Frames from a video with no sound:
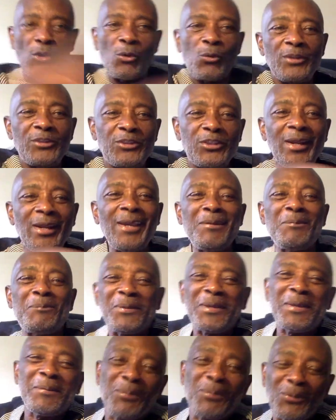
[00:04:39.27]
so we
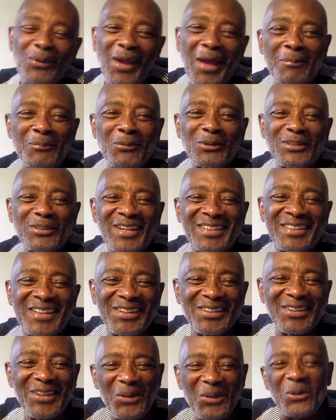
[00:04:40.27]
train people, I'm not
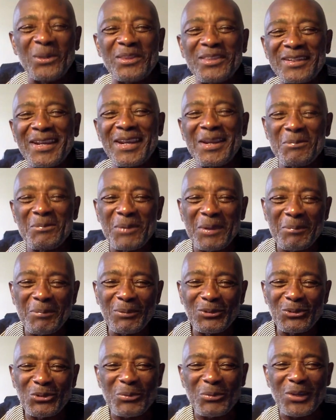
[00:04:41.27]
saying that we
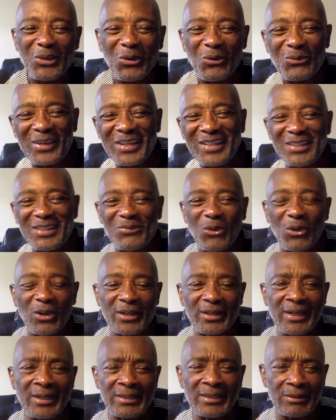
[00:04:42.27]
train people to be
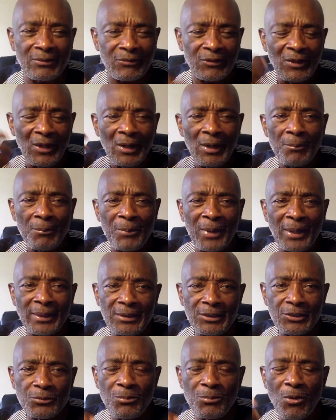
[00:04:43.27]
innovative or creative,
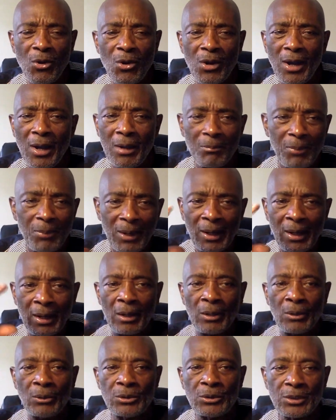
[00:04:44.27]
but it's more
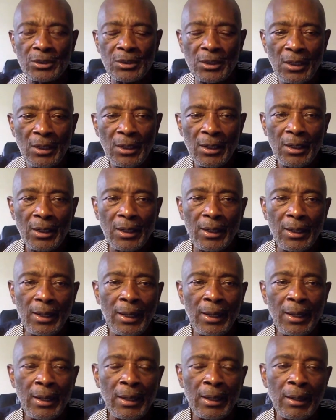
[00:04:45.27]
about
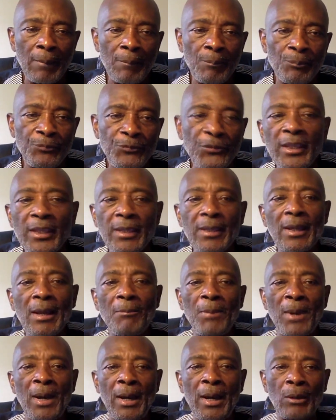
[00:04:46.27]
um, thinking